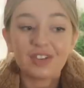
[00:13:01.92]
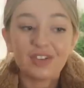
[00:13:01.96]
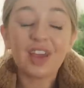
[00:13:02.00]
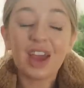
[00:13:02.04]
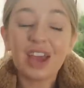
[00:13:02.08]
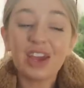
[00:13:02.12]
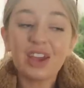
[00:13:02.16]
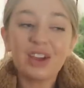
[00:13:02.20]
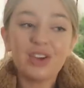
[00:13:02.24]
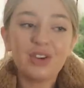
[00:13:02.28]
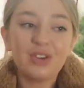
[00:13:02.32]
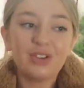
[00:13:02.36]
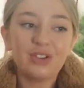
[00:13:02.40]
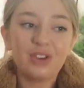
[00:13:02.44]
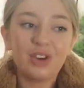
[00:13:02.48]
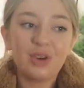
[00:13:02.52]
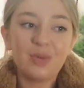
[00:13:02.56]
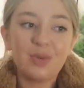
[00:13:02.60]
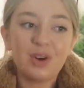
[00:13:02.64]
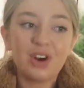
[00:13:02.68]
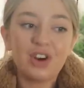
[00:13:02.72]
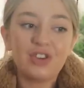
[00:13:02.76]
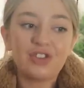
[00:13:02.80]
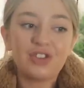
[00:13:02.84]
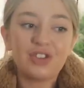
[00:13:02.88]
So thank you so
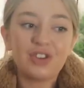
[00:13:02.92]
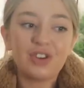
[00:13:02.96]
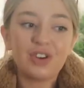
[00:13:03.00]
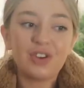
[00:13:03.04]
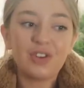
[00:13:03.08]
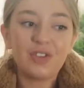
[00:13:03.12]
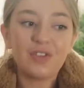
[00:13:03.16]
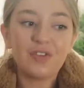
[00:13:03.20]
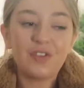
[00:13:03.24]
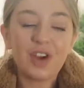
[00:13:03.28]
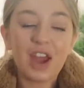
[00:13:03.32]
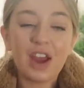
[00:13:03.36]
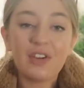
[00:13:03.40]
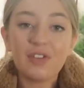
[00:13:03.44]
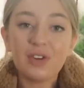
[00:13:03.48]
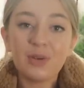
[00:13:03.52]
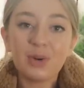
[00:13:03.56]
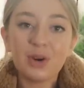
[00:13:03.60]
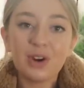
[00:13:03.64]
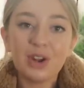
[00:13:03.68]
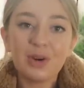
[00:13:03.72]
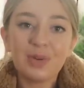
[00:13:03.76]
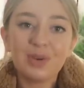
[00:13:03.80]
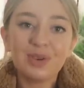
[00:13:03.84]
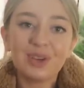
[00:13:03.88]
much, and for
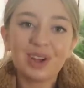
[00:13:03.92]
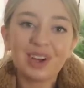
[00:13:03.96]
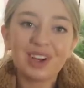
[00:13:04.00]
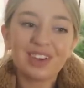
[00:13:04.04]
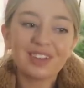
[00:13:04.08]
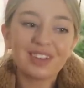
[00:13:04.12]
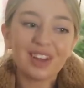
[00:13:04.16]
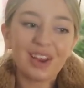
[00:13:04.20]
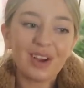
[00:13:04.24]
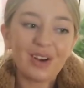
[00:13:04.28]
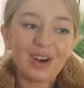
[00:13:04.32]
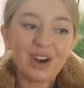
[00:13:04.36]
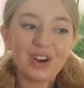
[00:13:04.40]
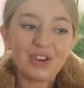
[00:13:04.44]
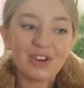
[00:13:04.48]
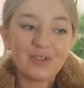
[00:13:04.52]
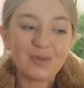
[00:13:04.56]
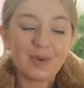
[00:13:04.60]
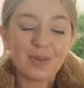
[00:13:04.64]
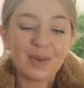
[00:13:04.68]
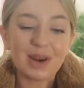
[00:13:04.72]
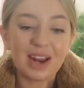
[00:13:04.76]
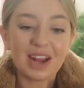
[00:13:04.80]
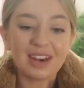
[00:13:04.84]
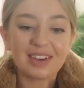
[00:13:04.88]
everyone who was like, say hi to
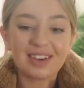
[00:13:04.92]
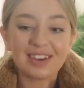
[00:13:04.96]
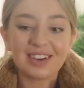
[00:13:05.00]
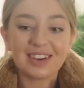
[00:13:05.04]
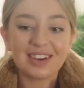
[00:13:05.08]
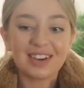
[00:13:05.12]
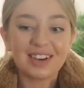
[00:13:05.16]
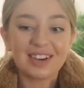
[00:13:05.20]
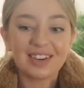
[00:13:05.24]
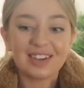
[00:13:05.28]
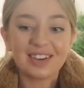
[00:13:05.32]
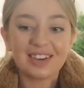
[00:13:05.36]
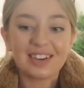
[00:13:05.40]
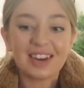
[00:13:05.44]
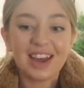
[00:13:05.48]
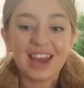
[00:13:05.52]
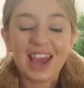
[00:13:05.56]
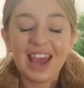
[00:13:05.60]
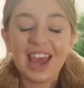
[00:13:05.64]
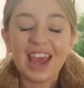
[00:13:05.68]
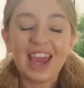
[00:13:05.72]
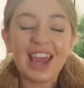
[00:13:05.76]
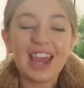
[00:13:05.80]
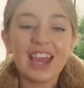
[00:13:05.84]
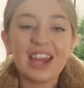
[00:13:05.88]
Mum and Atticus. And
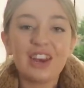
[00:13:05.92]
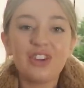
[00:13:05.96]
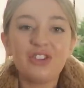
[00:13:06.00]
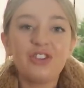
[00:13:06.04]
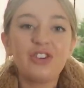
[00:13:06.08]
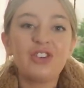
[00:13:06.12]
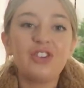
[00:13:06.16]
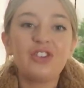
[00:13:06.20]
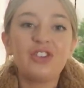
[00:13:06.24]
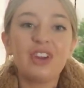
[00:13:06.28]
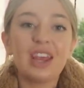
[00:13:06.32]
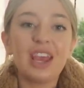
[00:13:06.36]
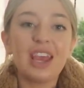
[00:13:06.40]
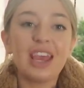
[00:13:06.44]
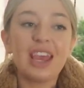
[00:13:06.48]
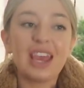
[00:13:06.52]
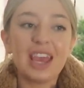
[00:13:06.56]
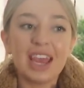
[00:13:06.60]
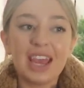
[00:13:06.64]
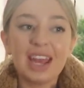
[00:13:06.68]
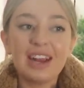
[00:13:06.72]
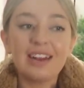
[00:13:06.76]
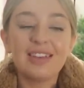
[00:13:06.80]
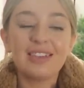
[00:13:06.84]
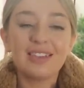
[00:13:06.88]
it
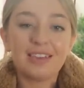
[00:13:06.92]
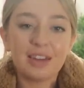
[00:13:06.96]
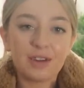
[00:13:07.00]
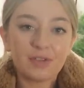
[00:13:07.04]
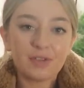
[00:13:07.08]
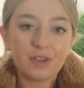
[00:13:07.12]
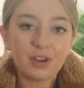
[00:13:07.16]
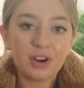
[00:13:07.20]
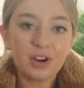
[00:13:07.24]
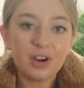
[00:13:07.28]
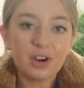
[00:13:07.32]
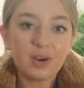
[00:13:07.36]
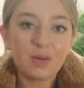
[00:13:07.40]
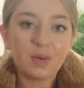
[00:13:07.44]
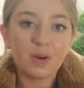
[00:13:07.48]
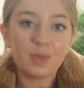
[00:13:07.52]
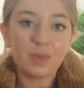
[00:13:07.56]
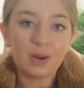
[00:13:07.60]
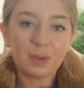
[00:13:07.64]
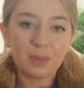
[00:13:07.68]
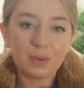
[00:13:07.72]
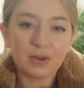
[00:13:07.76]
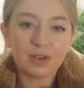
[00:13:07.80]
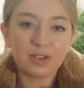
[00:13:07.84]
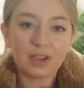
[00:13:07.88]
hits different when
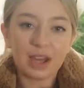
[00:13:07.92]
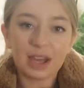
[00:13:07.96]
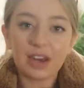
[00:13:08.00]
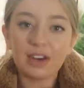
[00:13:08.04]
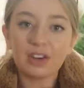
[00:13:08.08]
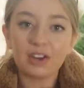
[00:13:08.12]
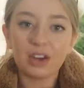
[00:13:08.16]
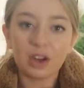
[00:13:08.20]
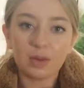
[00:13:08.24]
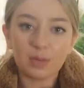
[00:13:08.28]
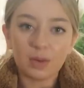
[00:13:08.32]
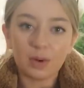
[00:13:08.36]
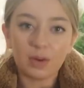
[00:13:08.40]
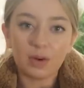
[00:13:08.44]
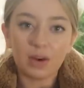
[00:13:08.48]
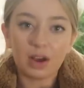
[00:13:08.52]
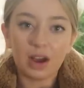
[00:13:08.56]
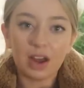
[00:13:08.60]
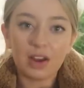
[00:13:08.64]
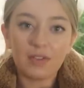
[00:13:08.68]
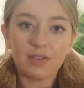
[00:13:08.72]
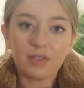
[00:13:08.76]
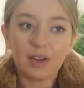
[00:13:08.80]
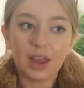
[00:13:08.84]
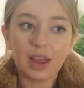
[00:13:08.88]
people say it to you in real
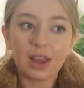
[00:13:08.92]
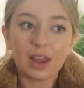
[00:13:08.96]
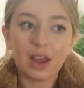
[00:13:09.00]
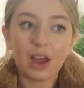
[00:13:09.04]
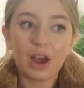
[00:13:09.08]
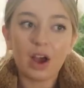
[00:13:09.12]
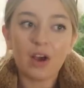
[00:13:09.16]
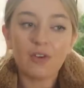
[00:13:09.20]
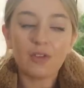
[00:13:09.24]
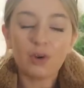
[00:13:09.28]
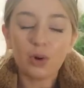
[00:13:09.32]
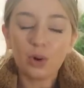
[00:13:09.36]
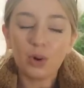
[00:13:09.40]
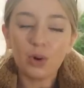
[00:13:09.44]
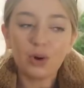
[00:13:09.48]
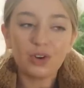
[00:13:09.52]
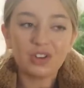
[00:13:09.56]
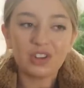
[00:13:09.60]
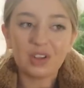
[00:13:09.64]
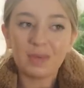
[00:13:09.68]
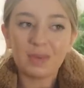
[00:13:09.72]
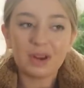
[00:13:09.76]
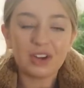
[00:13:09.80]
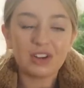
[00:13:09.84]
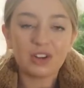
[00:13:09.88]
life. Like, of
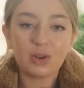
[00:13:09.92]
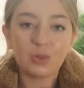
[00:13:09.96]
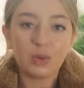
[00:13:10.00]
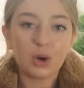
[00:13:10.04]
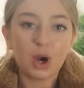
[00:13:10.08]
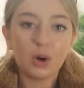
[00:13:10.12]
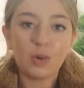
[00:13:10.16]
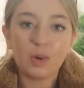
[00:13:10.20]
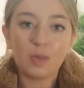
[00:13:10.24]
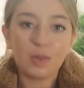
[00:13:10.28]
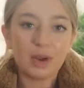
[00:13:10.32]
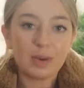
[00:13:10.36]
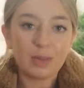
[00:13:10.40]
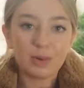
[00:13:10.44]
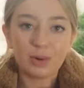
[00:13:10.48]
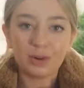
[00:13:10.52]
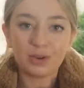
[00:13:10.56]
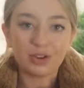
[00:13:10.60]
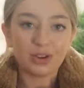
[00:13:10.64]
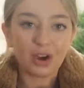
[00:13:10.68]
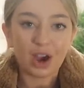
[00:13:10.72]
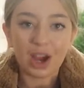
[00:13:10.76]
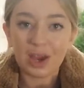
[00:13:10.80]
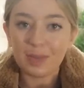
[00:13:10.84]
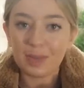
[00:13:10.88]
course it means the world when people
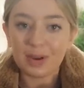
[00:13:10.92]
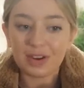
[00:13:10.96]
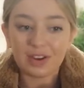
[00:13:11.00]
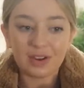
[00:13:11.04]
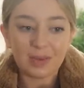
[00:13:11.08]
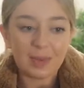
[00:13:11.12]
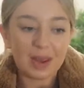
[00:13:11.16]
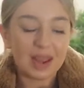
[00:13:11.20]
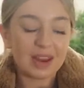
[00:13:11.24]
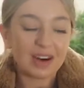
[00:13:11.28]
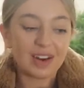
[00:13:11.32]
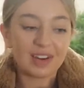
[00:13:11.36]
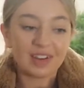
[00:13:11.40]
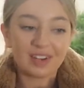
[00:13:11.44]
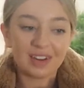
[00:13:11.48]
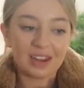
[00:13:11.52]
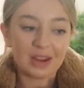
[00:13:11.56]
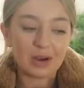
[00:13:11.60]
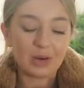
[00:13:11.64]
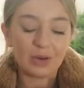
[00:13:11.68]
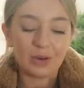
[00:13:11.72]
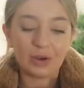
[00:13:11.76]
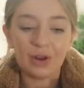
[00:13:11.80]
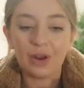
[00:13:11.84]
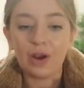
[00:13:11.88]
type it to me and I see
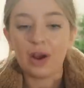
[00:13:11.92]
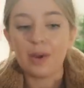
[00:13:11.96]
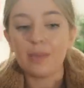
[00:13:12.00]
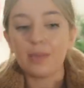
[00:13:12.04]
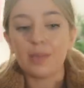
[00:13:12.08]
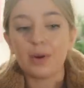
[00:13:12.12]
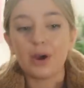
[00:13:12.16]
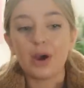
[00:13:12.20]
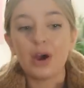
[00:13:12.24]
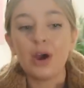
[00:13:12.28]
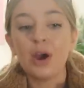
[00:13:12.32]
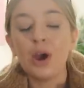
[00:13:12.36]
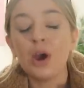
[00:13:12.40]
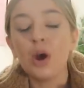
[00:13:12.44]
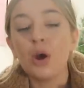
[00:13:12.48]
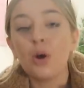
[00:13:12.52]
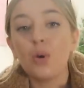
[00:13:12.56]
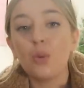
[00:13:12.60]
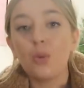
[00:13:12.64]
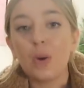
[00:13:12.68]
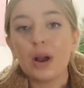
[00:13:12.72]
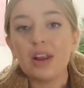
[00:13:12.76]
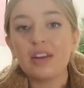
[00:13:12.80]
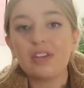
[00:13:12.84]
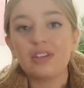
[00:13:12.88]
it online, but
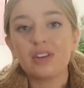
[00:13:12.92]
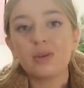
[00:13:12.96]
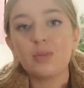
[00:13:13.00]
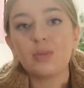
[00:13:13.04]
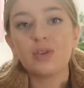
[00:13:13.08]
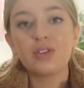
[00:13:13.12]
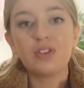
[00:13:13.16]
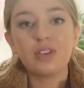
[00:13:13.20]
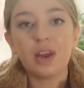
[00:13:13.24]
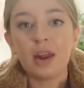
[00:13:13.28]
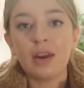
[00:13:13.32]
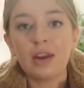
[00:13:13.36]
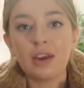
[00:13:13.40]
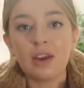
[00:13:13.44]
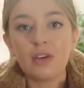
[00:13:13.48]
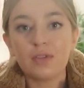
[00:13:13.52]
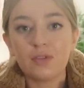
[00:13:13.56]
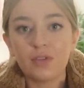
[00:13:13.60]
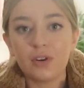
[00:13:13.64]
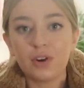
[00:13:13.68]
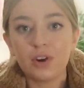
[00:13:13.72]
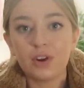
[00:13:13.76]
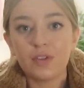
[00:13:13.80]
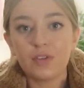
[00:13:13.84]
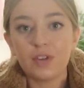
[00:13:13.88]
when someone's standing in
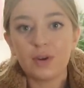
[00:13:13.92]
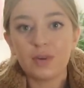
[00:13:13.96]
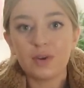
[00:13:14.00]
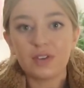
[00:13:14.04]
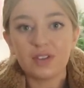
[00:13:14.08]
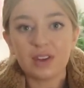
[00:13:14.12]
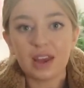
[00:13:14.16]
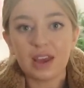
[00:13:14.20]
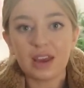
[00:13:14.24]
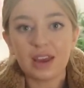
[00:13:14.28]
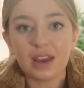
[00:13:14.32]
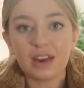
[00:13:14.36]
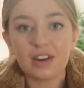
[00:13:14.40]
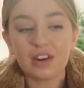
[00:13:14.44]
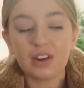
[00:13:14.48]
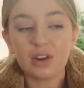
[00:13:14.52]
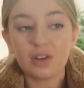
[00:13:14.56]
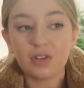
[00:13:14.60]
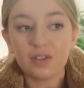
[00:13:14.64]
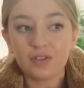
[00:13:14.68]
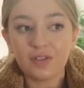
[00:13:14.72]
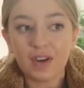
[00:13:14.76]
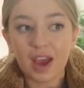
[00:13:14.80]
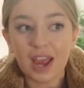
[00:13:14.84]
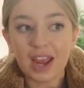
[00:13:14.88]
front of you and saying it to
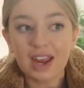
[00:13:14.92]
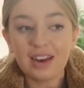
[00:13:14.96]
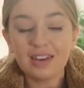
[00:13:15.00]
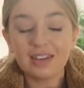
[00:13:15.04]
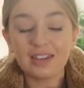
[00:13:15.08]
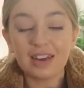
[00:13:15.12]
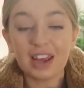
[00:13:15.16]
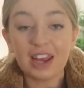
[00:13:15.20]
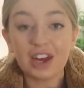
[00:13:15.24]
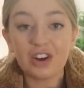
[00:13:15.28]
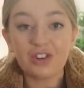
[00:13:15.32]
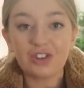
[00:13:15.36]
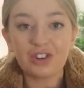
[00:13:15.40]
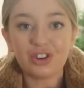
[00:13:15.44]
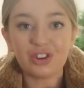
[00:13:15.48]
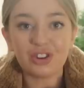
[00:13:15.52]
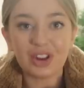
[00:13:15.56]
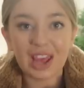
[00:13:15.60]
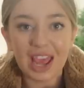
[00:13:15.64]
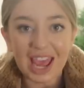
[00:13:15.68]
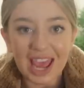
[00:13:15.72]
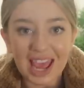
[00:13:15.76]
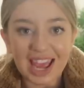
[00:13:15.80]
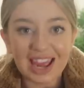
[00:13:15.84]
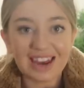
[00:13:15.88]
your face, it just
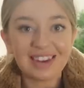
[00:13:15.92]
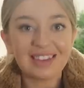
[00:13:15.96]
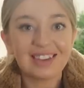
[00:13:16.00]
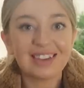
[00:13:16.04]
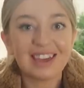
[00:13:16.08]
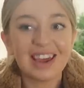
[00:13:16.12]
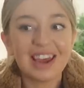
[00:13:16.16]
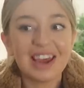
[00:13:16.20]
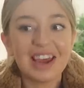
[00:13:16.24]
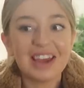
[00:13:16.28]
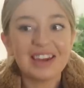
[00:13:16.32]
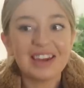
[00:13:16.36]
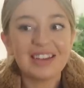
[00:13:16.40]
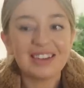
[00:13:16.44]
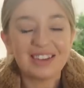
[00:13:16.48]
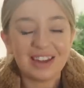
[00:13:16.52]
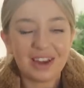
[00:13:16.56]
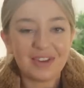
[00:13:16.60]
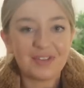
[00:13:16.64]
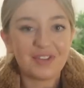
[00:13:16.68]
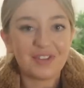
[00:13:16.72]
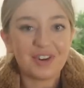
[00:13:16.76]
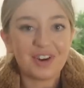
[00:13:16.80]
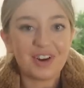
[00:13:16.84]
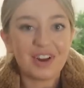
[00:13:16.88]
hits
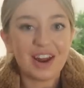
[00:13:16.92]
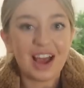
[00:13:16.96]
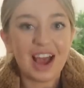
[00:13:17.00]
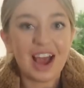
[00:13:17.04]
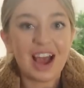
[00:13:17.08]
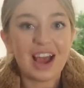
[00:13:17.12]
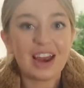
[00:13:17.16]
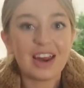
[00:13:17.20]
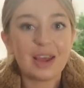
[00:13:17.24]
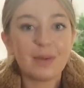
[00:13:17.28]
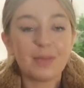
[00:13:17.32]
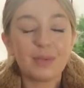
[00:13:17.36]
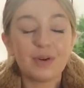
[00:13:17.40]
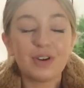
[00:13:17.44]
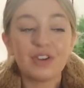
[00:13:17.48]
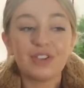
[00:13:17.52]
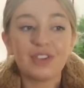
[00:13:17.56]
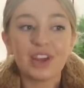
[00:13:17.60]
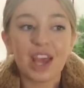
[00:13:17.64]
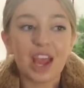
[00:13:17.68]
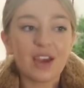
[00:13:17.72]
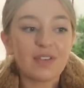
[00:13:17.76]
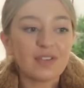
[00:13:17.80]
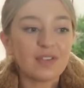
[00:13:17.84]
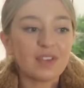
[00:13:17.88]
different, and it
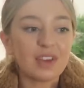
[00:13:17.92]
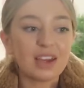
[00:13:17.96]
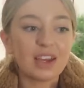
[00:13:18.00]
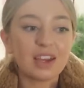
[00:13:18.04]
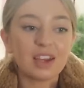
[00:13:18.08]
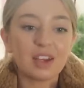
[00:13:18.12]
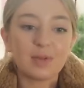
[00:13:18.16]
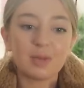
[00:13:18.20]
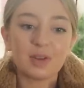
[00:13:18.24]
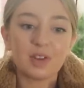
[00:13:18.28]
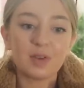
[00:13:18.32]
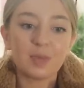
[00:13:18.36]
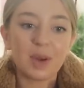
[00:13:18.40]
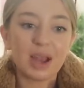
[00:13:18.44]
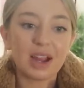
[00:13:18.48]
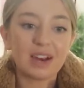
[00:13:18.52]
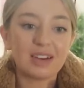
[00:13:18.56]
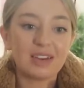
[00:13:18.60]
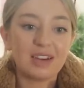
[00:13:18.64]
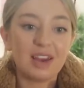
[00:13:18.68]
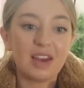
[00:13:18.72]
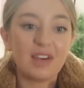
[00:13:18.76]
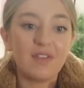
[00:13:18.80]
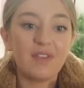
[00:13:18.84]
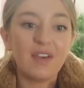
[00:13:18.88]
puts everything into
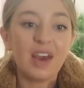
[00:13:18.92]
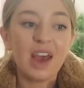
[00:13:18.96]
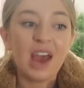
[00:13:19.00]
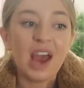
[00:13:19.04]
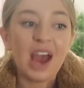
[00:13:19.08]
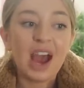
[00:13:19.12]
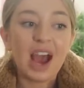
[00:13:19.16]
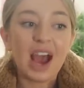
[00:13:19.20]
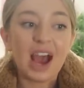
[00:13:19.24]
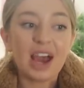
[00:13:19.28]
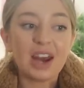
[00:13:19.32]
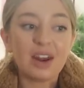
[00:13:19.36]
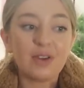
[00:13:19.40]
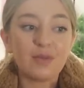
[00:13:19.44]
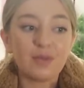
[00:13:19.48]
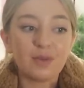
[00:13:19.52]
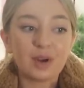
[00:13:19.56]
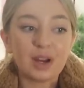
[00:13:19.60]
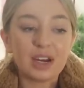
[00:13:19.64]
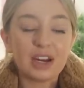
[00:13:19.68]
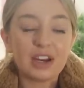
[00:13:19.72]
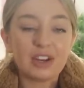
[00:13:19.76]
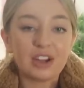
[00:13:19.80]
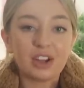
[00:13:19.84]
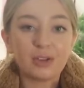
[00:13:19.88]
perspective, and it
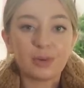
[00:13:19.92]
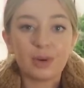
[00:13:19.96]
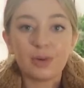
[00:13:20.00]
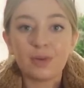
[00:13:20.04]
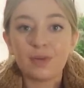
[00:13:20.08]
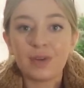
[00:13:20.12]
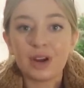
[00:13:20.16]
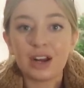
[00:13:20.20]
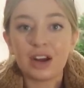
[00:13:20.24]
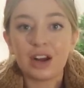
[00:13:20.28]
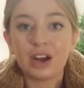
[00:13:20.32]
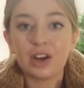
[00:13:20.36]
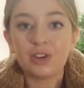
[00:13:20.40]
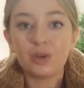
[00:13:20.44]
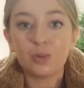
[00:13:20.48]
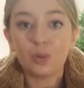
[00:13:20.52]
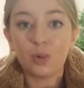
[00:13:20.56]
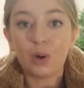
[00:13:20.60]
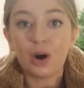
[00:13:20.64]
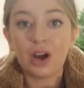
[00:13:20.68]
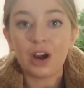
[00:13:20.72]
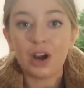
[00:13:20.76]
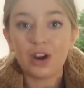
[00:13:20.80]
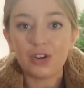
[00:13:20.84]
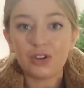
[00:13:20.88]
really does make me realize
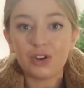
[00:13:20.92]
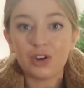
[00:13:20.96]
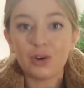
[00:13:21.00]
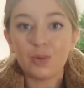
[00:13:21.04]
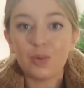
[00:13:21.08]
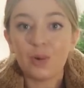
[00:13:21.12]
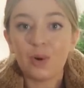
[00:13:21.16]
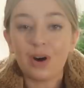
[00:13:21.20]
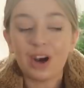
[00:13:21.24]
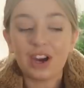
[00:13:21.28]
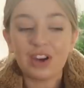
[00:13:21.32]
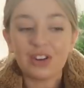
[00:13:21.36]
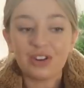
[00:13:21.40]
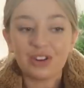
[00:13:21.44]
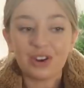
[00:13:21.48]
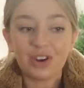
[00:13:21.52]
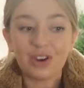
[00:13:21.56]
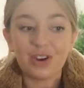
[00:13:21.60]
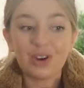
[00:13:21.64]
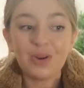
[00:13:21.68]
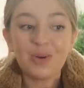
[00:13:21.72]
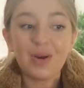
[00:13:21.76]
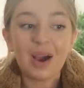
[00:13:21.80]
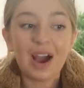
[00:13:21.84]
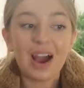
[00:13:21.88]
why I do what I
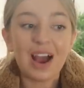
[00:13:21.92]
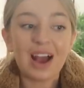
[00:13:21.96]
do.